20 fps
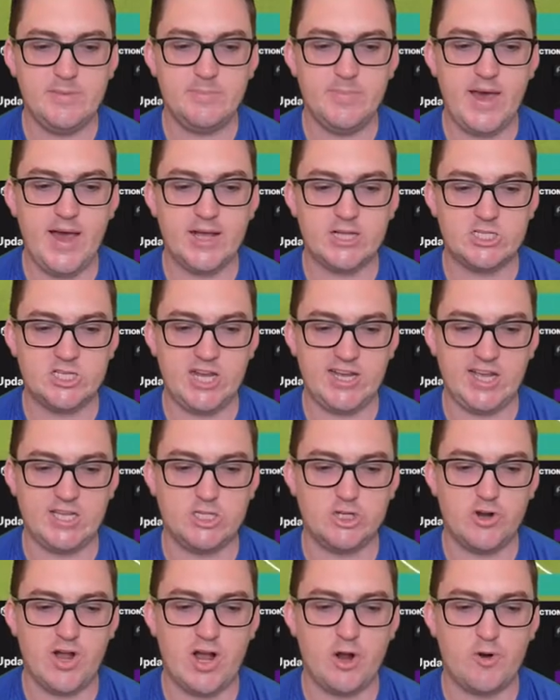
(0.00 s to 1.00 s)
Denmark.
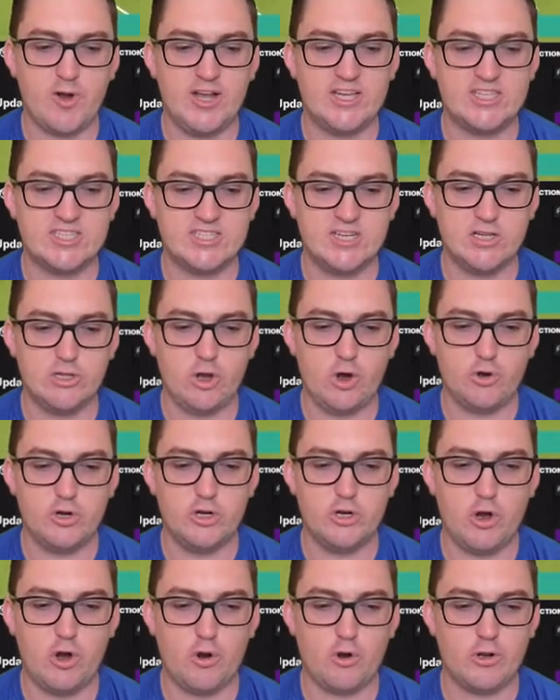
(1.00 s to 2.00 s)
Chaka Traore still
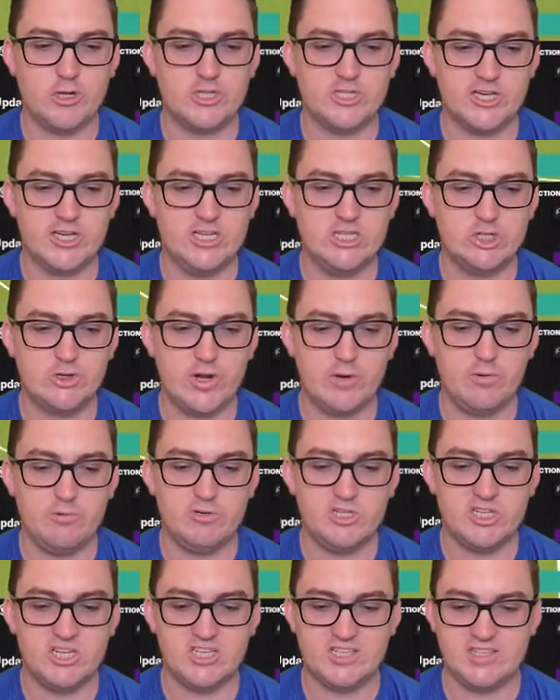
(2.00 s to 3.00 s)
on an orange injury.
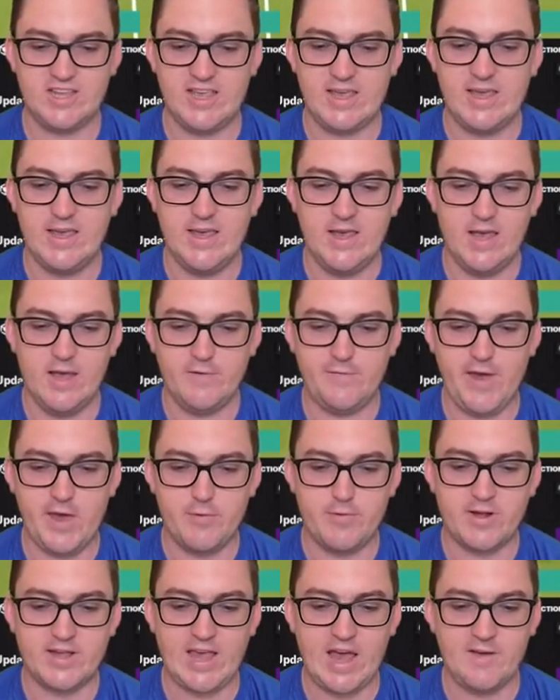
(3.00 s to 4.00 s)
We'll just see if
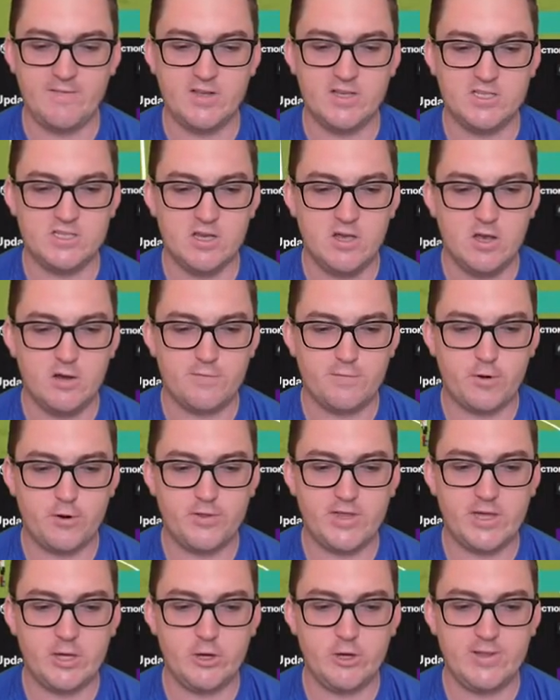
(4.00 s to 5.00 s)
he recovers
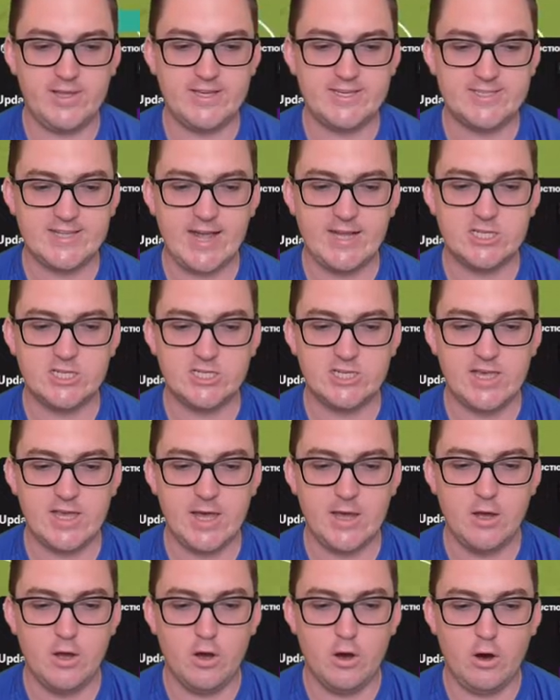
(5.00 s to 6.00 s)
through the early stages
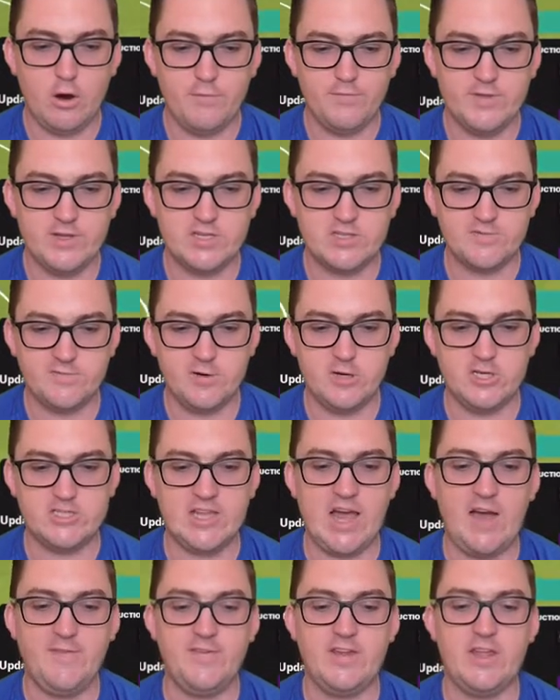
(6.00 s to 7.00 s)
here of this
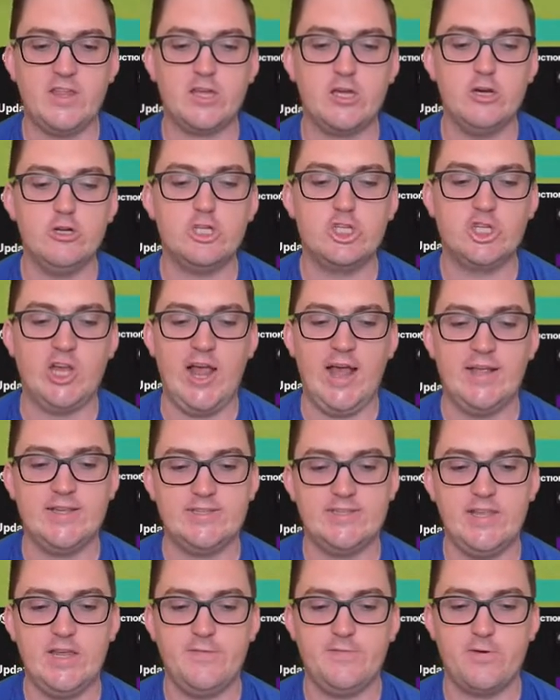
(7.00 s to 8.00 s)
first half. Another good
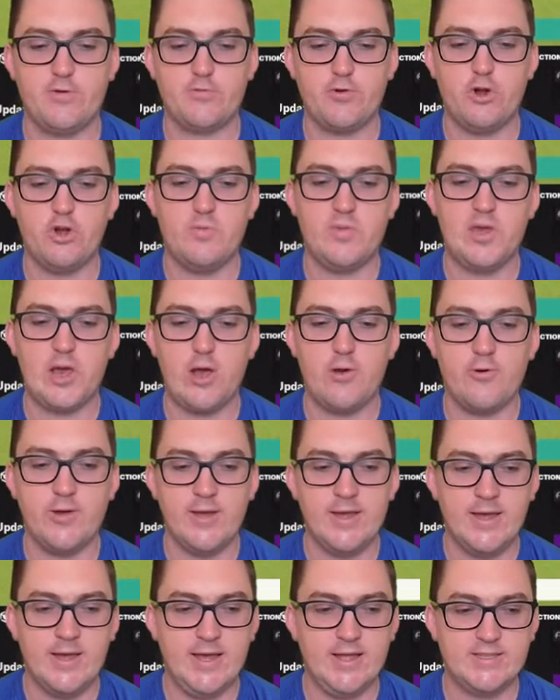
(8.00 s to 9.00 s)
chance there for Rubio.